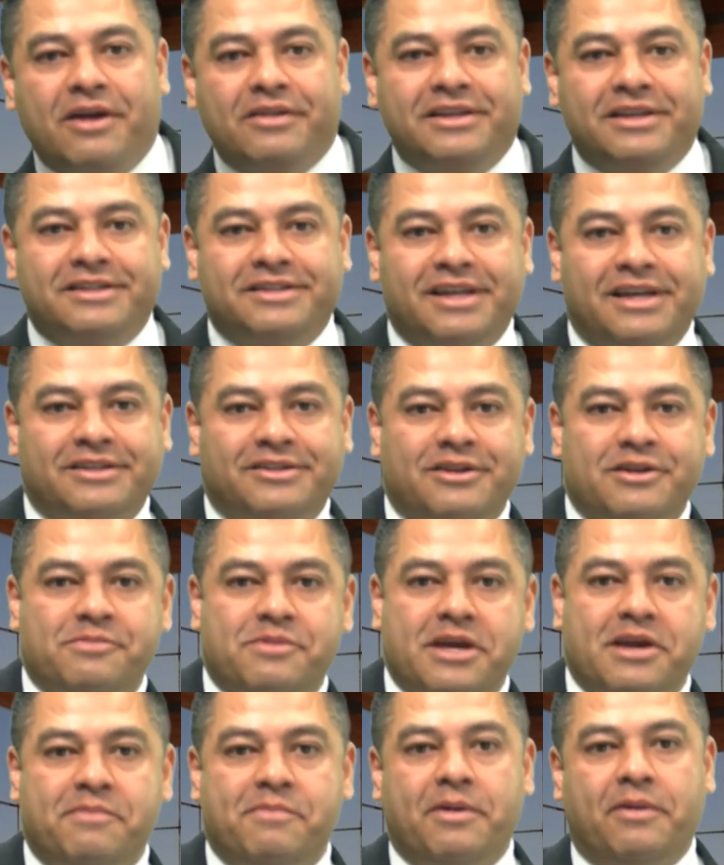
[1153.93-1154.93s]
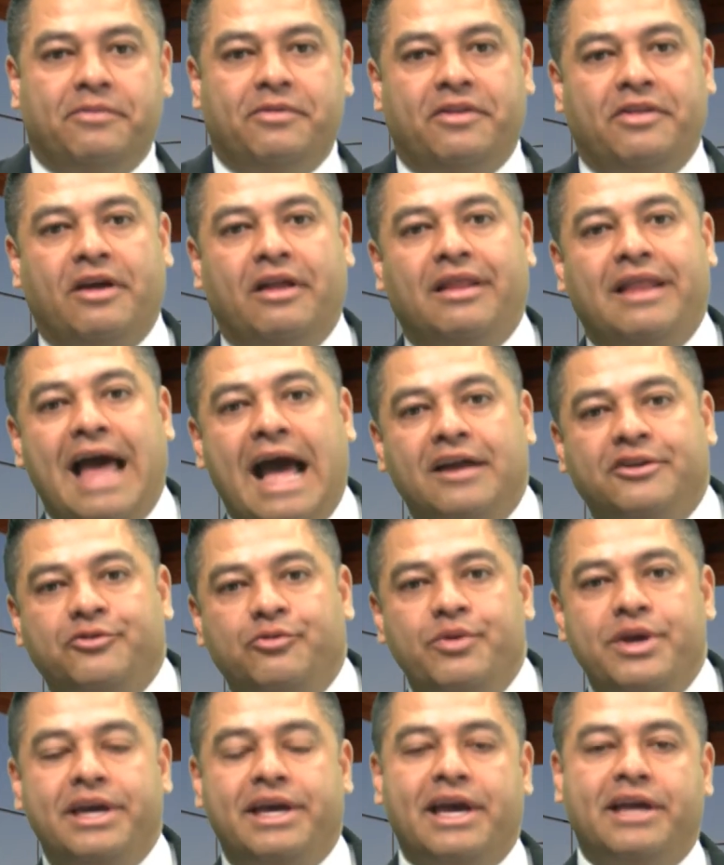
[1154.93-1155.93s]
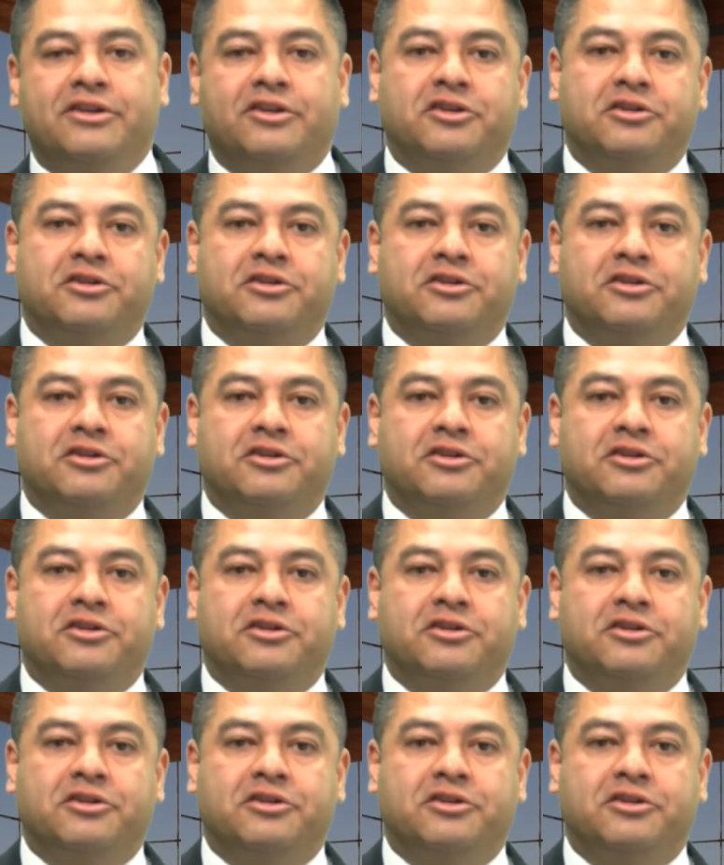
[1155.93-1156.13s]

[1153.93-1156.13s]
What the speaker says: about these things. They're going to think it'll be their last weekend